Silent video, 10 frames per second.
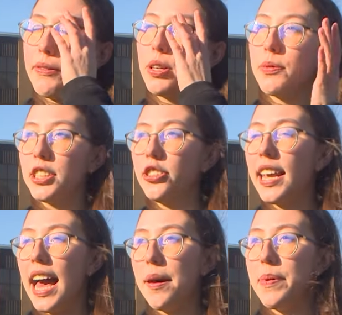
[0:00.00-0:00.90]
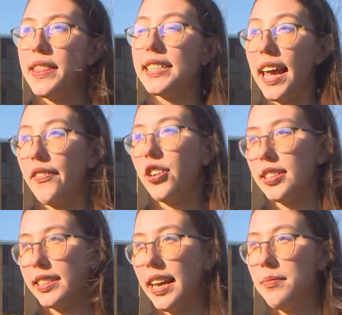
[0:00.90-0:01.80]
It would originally happen the day after
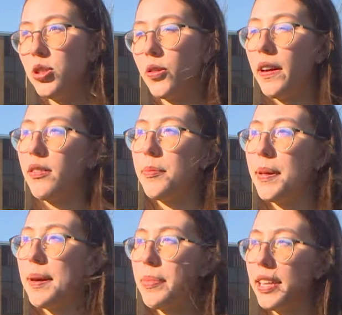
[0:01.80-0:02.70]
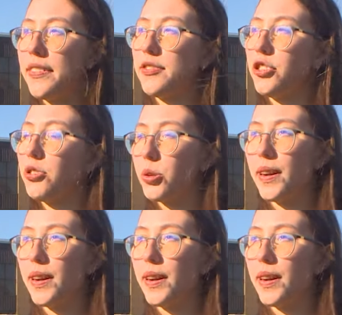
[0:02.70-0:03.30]
exams, so it would be, I believe, June